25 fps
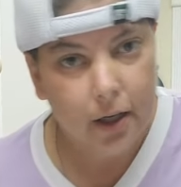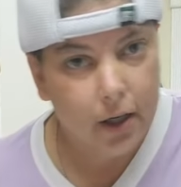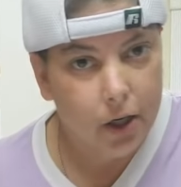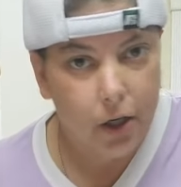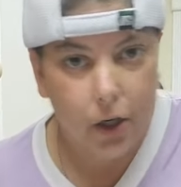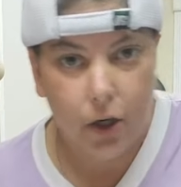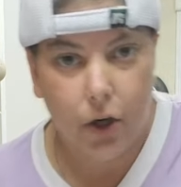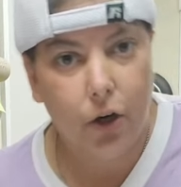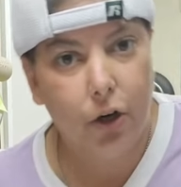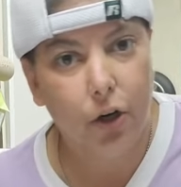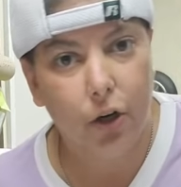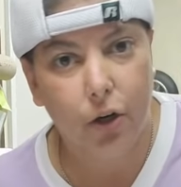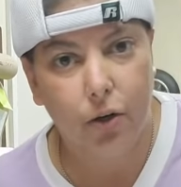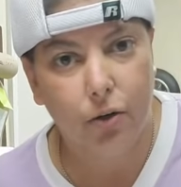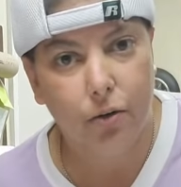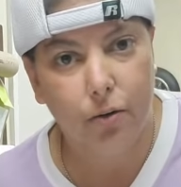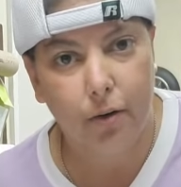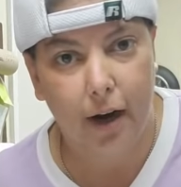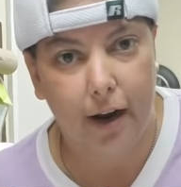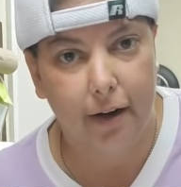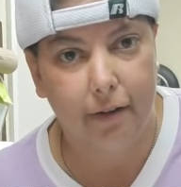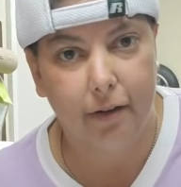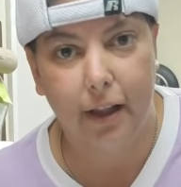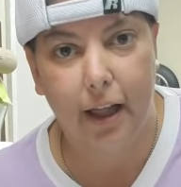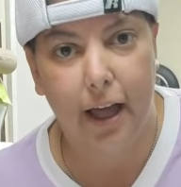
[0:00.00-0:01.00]
You can use
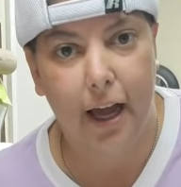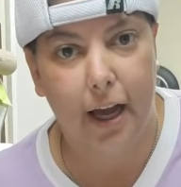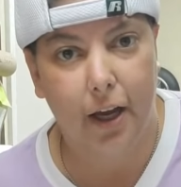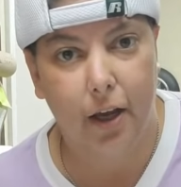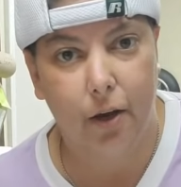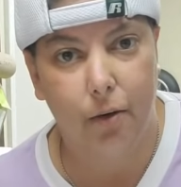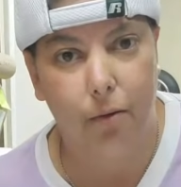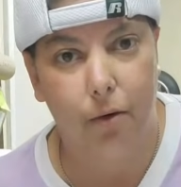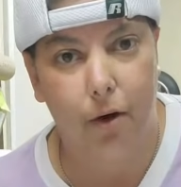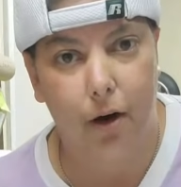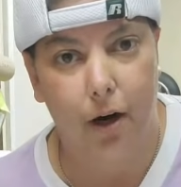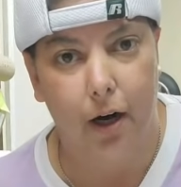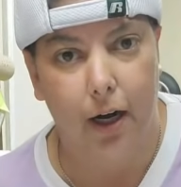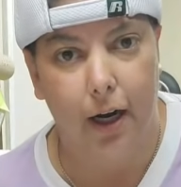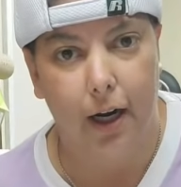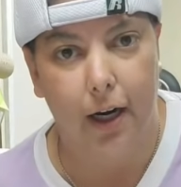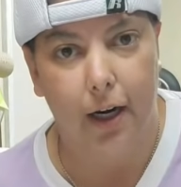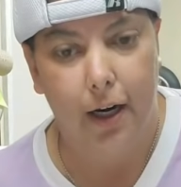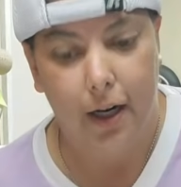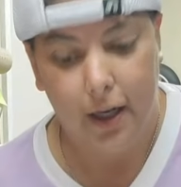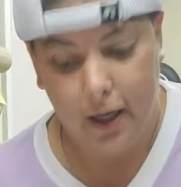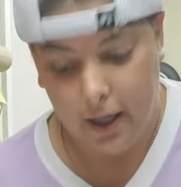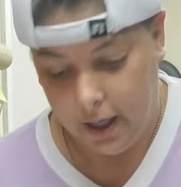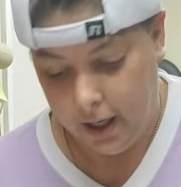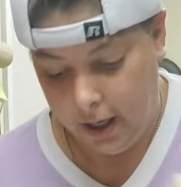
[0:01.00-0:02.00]
whatever the heck you want.
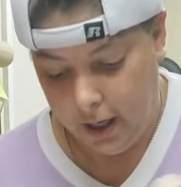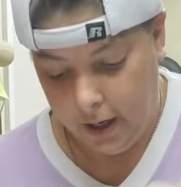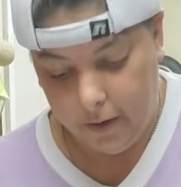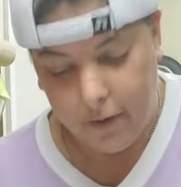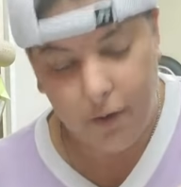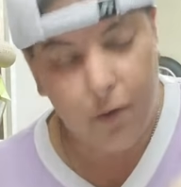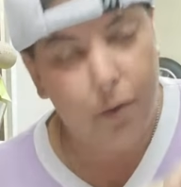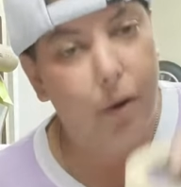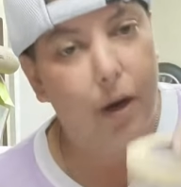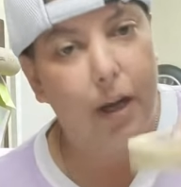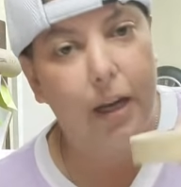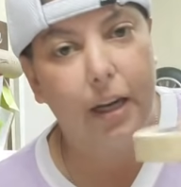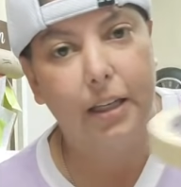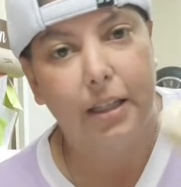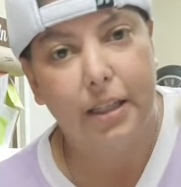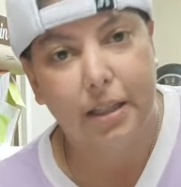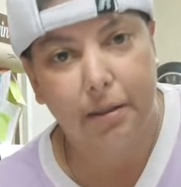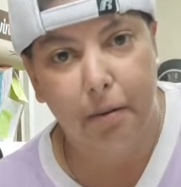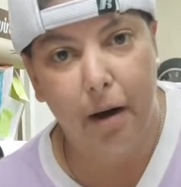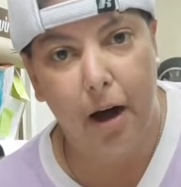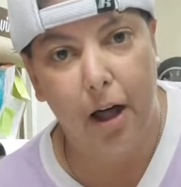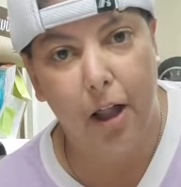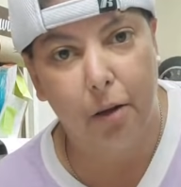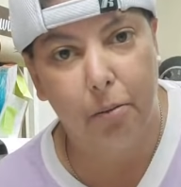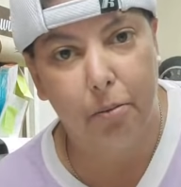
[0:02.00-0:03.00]
If you want
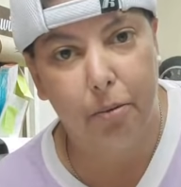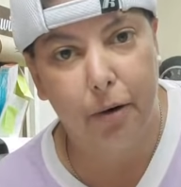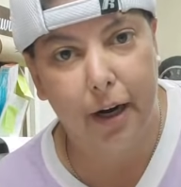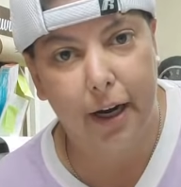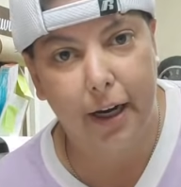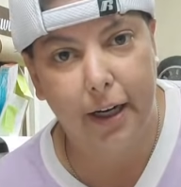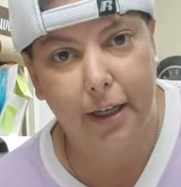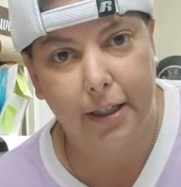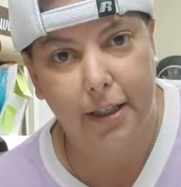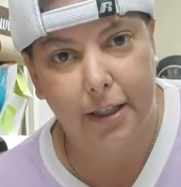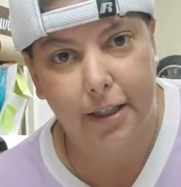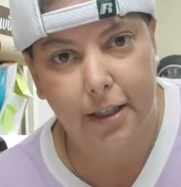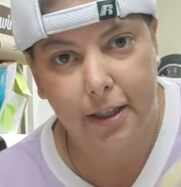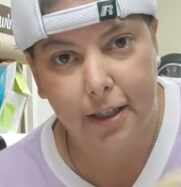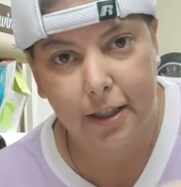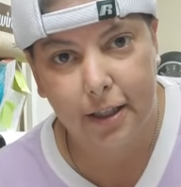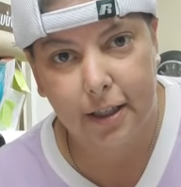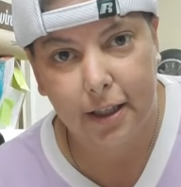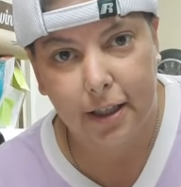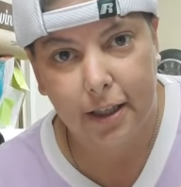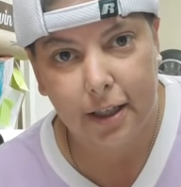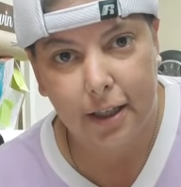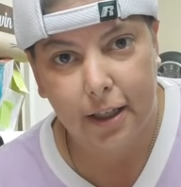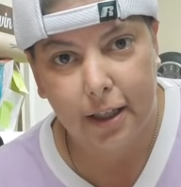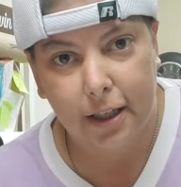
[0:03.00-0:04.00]
smaller bricks,
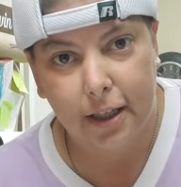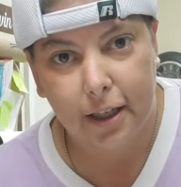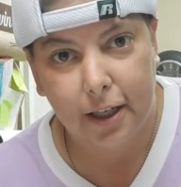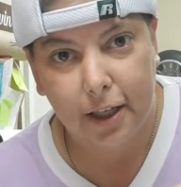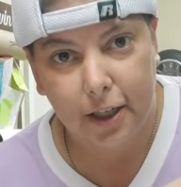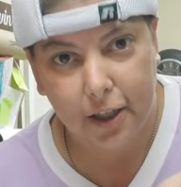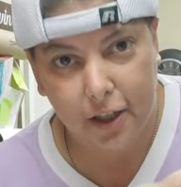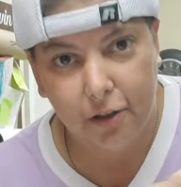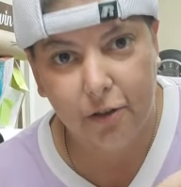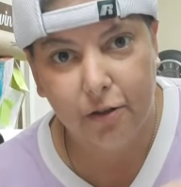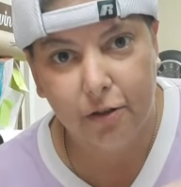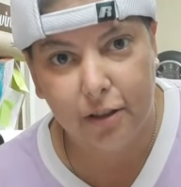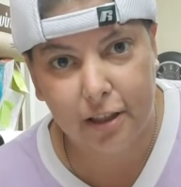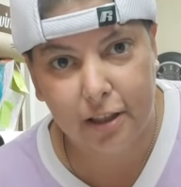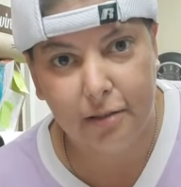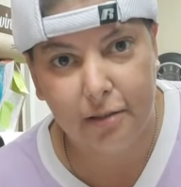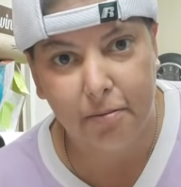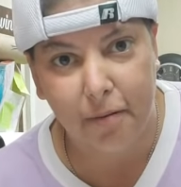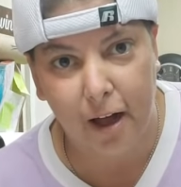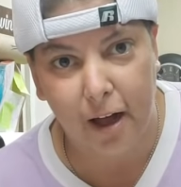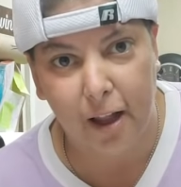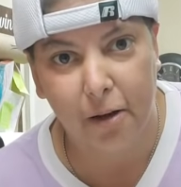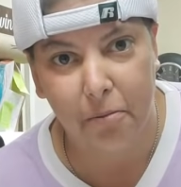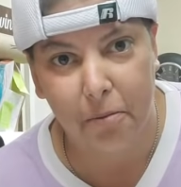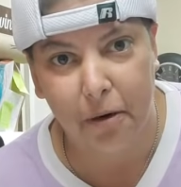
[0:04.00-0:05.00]
use
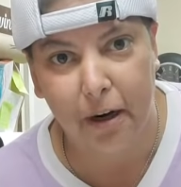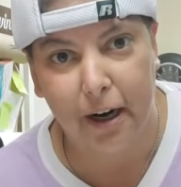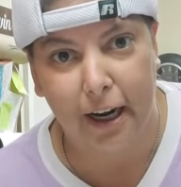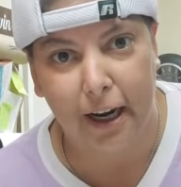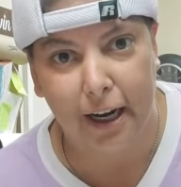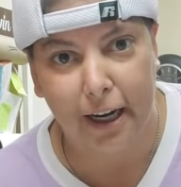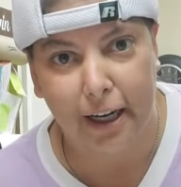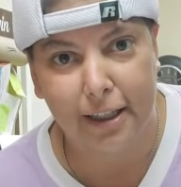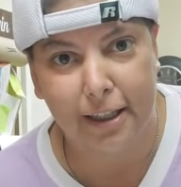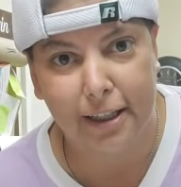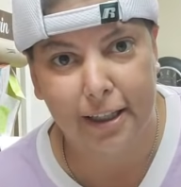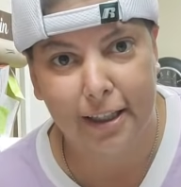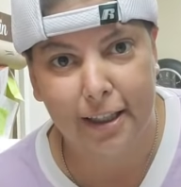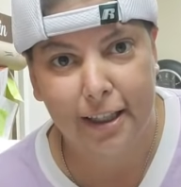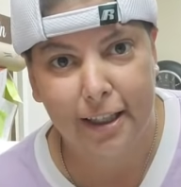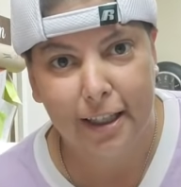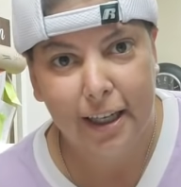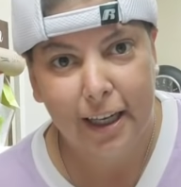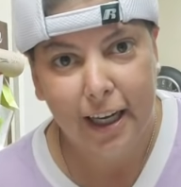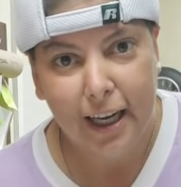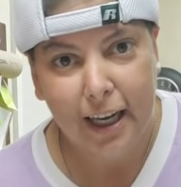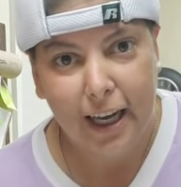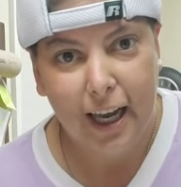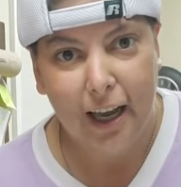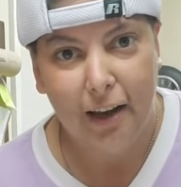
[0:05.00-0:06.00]
smaller bricks.
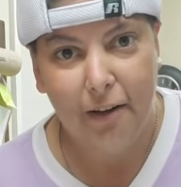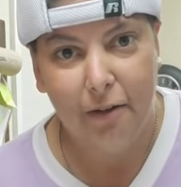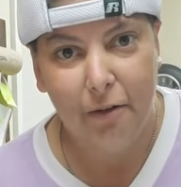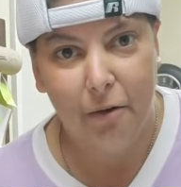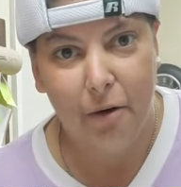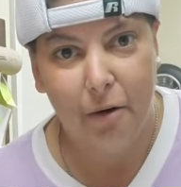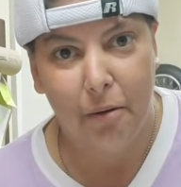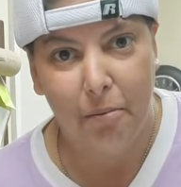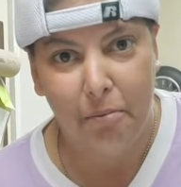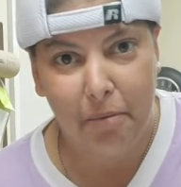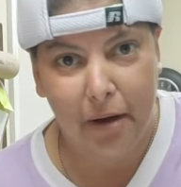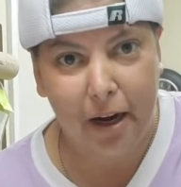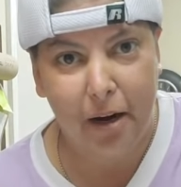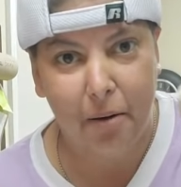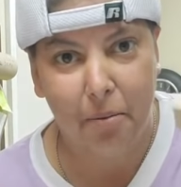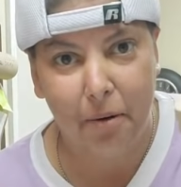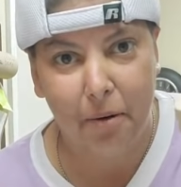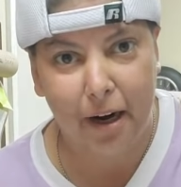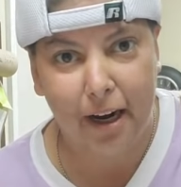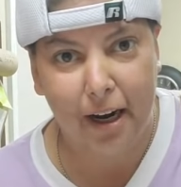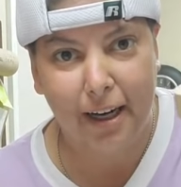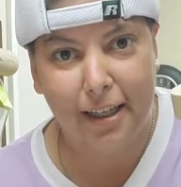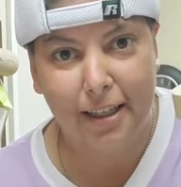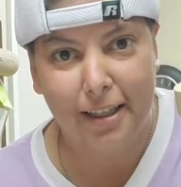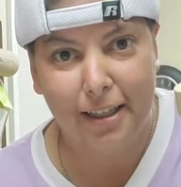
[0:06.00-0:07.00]
If you want bigger
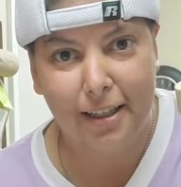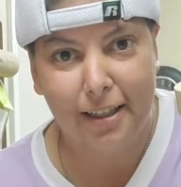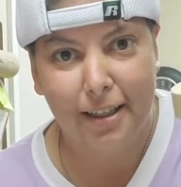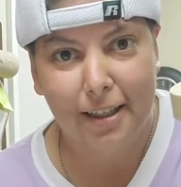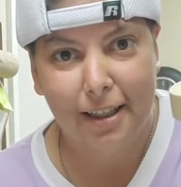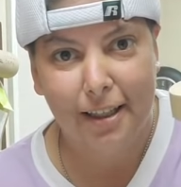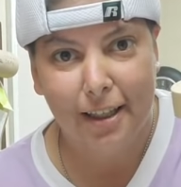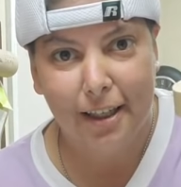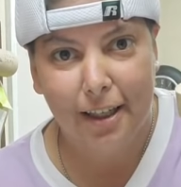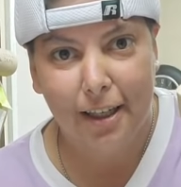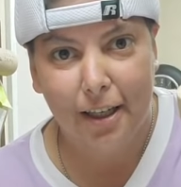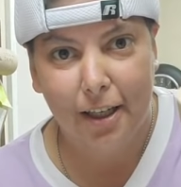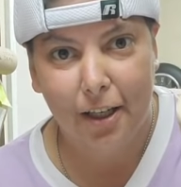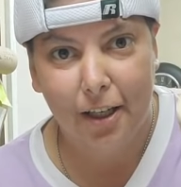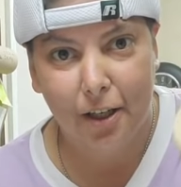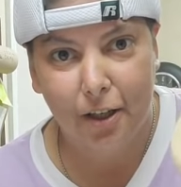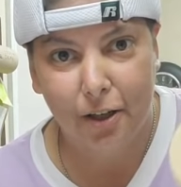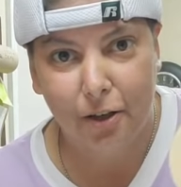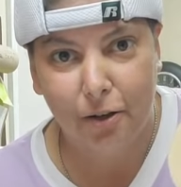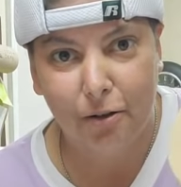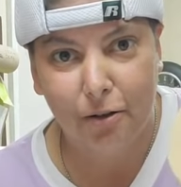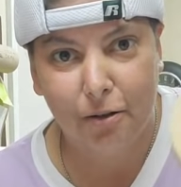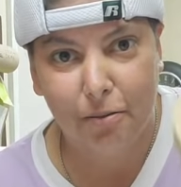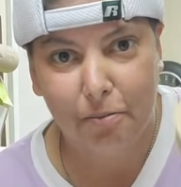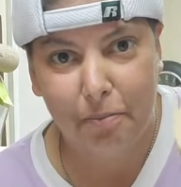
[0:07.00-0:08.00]
bricks,
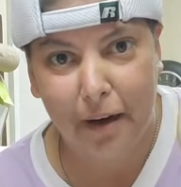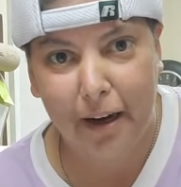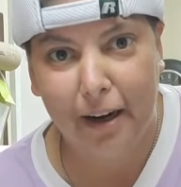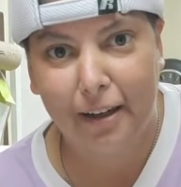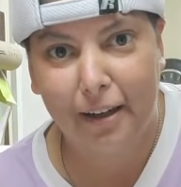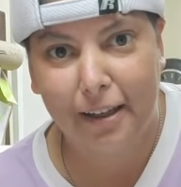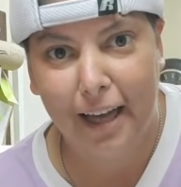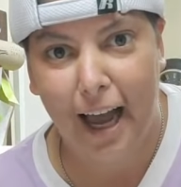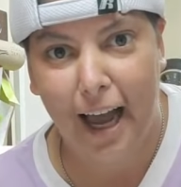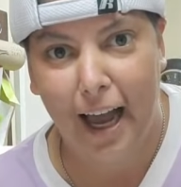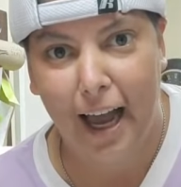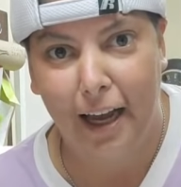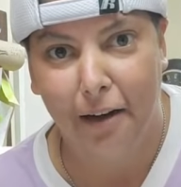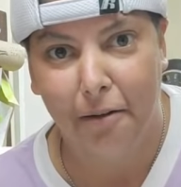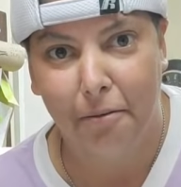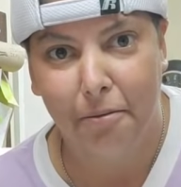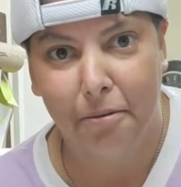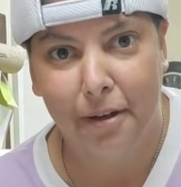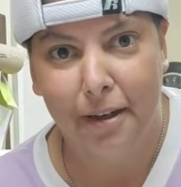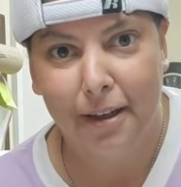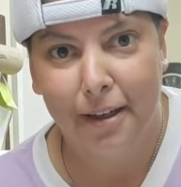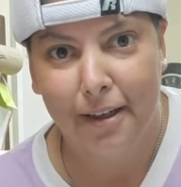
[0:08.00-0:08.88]
use bigger tape.